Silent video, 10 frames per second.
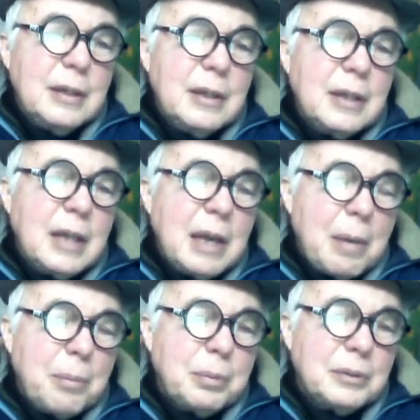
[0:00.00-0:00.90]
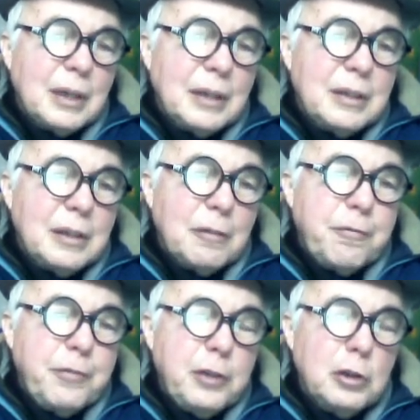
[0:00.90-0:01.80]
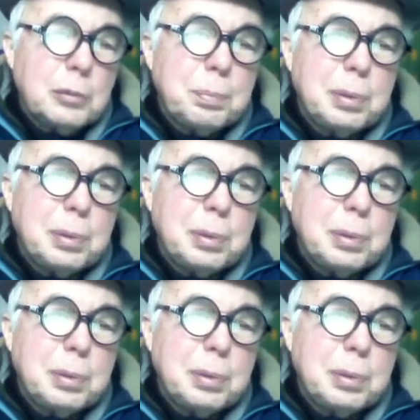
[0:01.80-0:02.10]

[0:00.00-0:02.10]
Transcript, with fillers: he came up with the idea of field